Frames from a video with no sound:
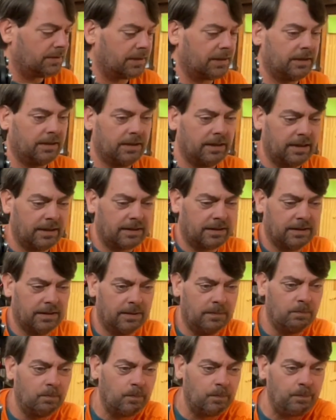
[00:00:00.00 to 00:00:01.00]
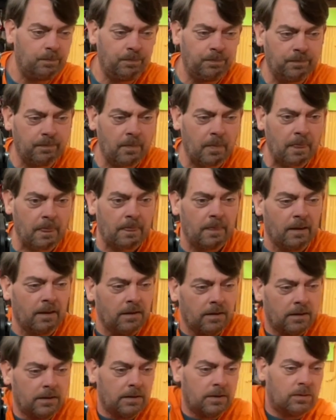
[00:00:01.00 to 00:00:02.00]
connected.
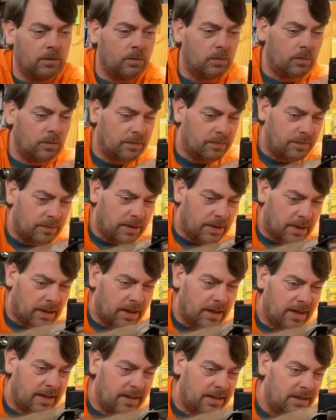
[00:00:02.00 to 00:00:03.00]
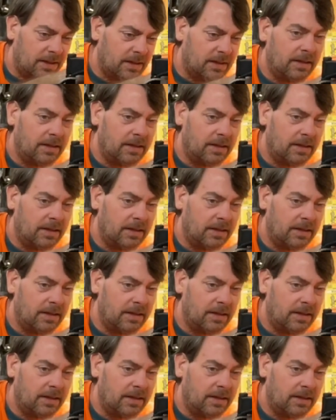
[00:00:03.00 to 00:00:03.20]
We've got